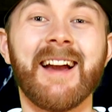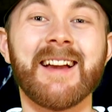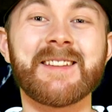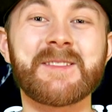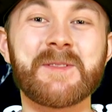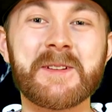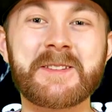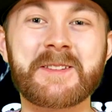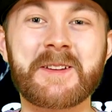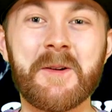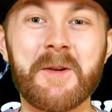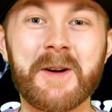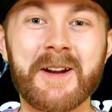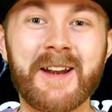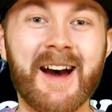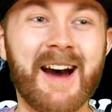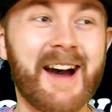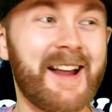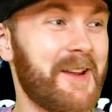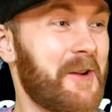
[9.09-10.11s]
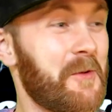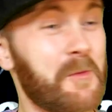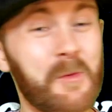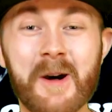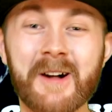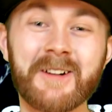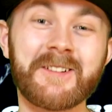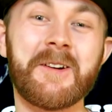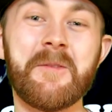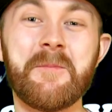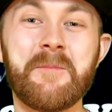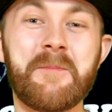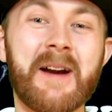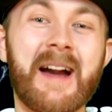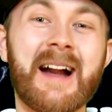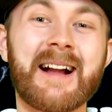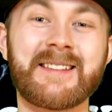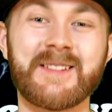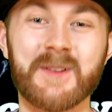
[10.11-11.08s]
guys, what's going on, and welcome
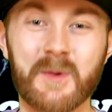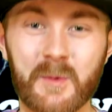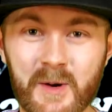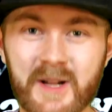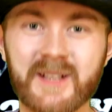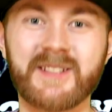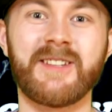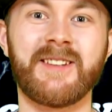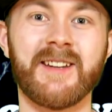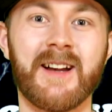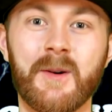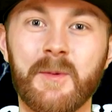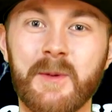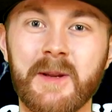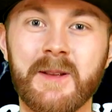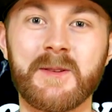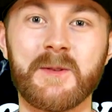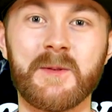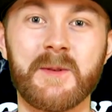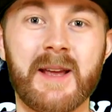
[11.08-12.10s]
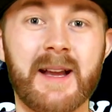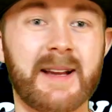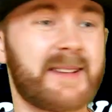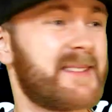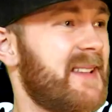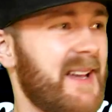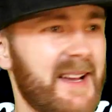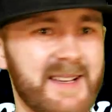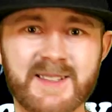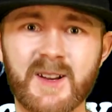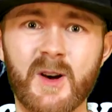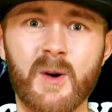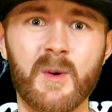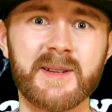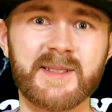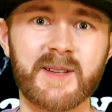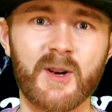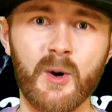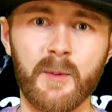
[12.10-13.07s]
back to What Shall We Do Next. As
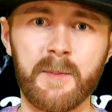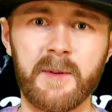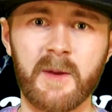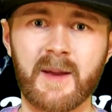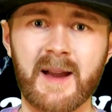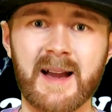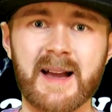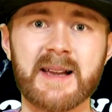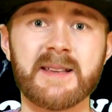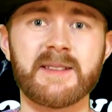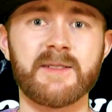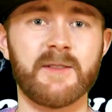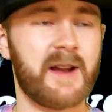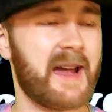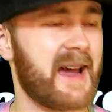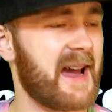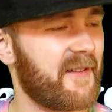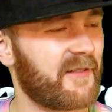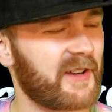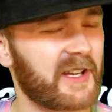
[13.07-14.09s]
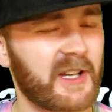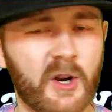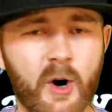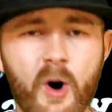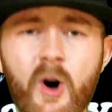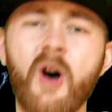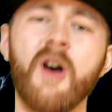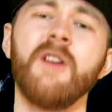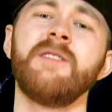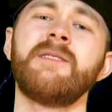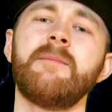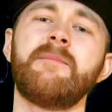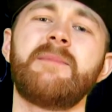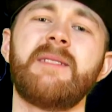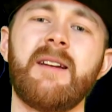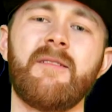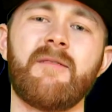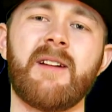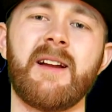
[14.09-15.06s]
always, I hope you guys are having an awesome
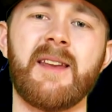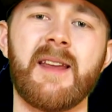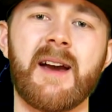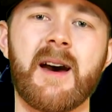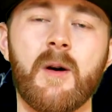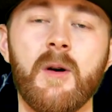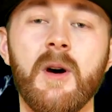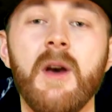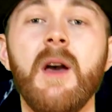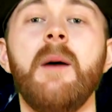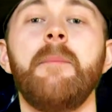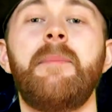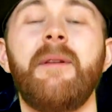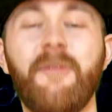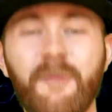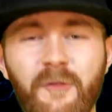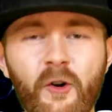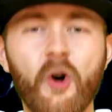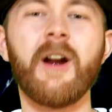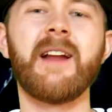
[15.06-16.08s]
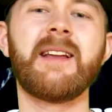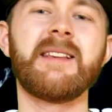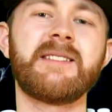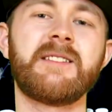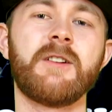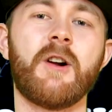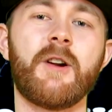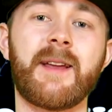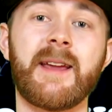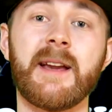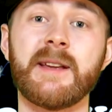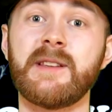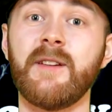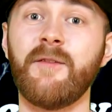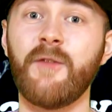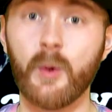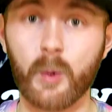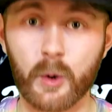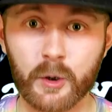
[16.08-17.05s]
day right now. Before I get started, guys,
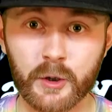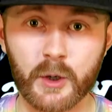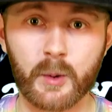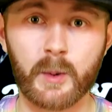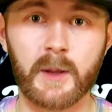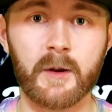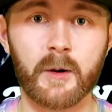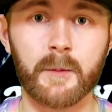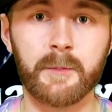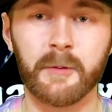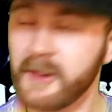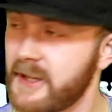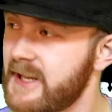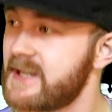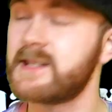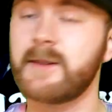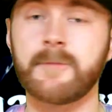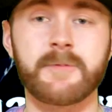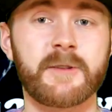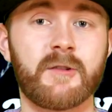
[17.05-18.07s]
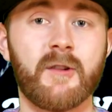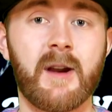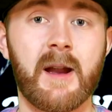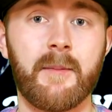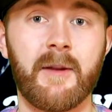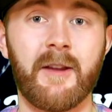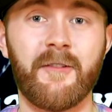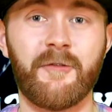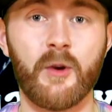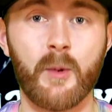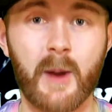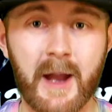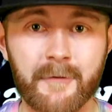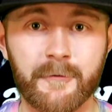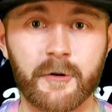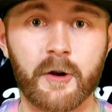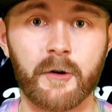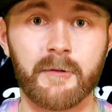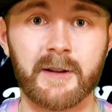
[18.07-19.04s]
if you are new here, please subscribe if you
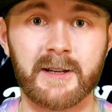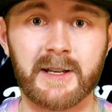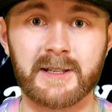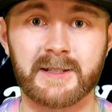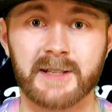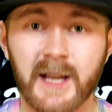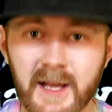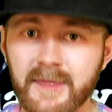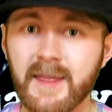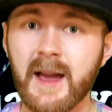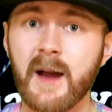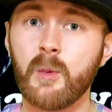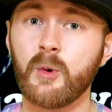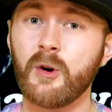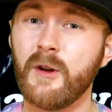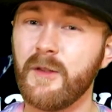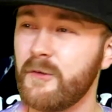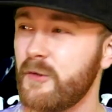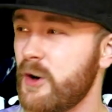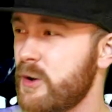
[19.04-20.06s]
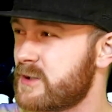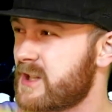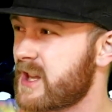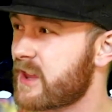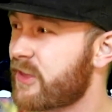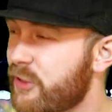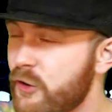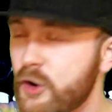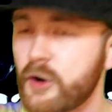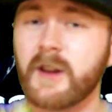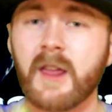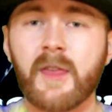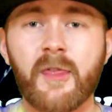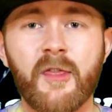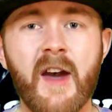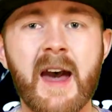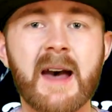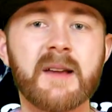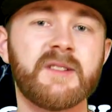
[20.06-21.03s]
haven't already done that. We're on the road to
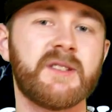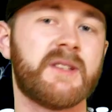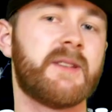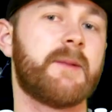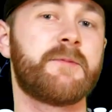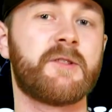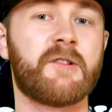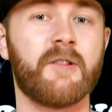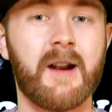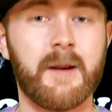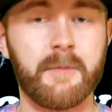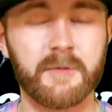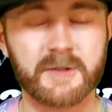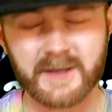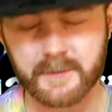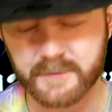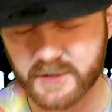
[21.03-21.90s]
30,000 subscribers. I'm